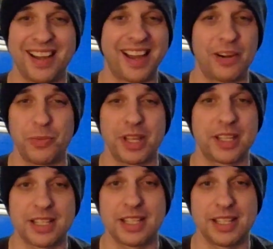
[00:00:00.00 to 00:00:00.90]
I don't really
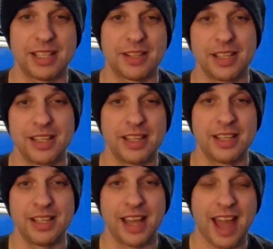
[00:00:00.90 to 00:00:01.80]
see
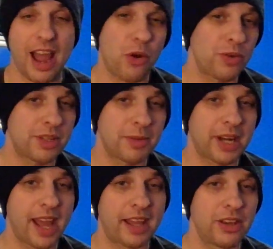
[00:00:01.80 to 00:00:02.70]
how someone
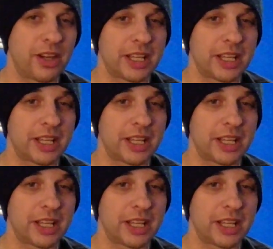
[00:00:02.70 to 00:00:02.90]
could hack you.